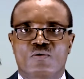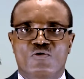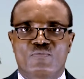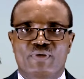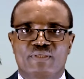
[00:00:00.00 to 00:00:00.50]

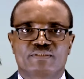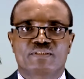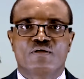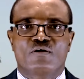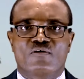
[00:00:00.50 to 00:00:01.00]
or part
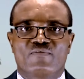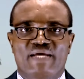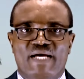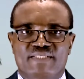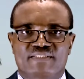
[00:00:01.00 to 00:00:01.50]
of
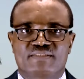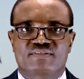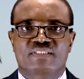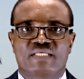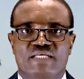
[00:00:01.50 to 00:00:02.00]
their
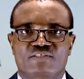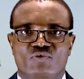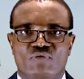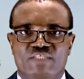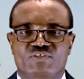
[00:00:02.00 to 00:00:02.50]
assets as
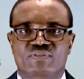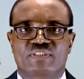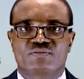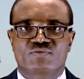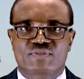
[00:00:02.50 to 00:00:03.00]

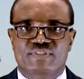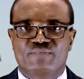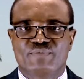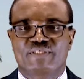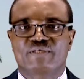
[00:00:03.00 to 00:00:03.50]
collateral to the
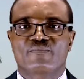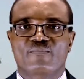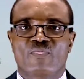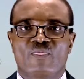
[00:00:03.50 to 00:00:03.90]
CBK.